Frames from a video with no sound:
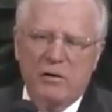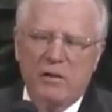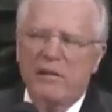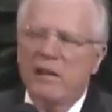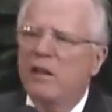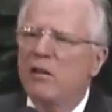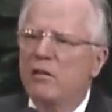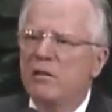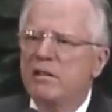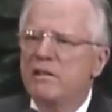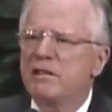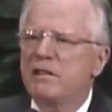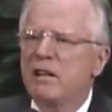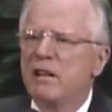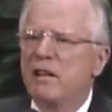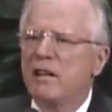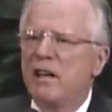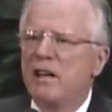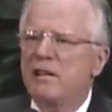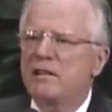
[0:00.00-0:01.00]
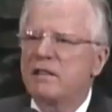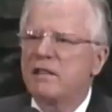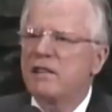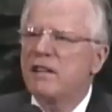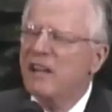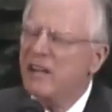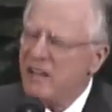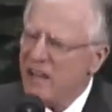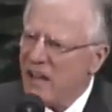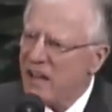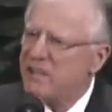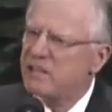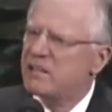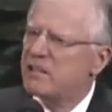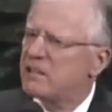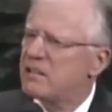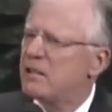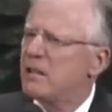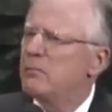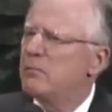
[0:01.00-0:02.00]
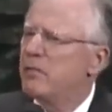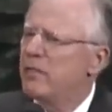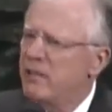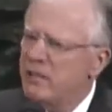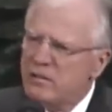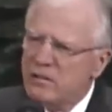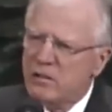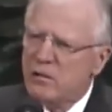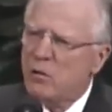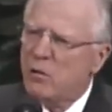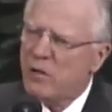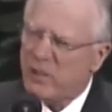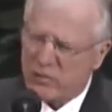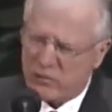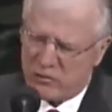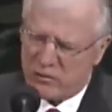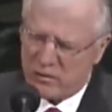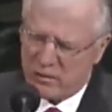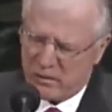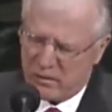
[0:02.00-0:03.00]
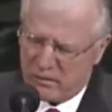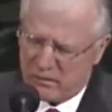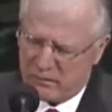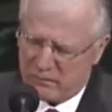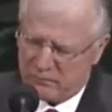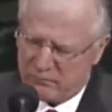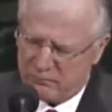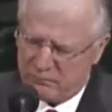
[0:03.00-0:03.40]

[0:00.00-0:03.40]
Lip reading: So they always say yes. And then he asks them this question.